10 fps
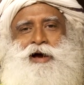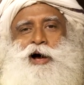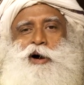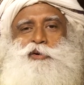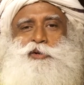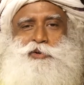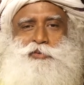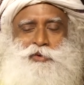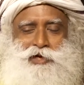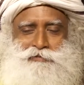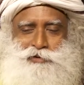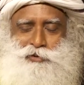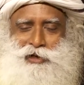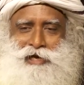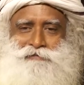How do you weave
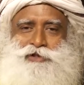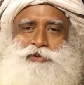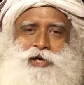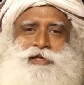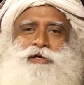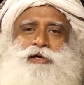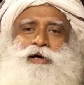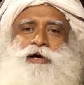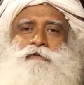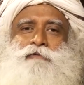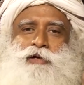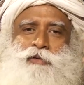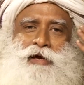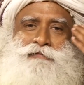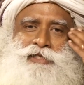two lives together when
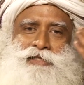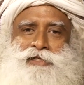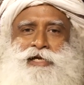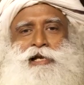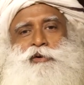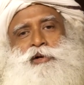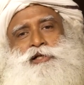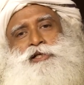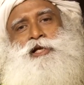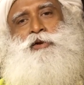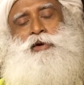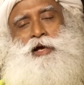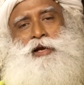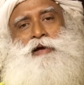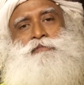you have such a calculation in your
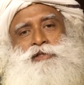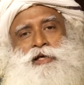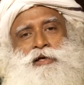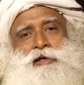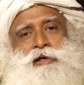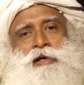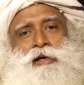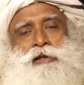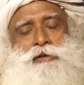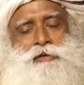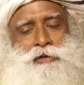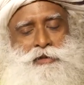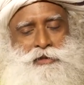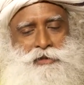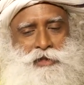head? I'm saying
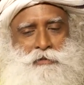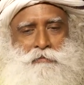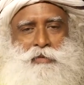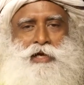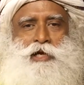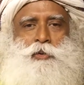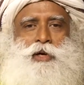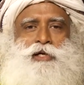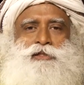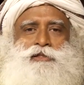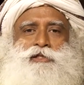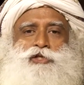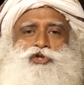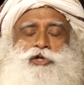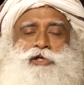this is in many ways
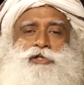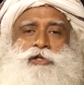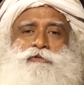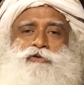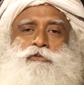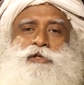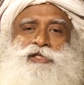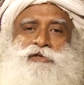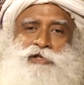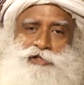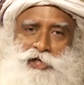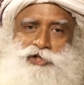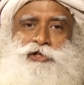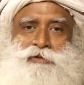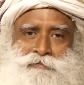destruction of human
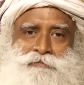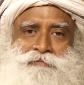civilization.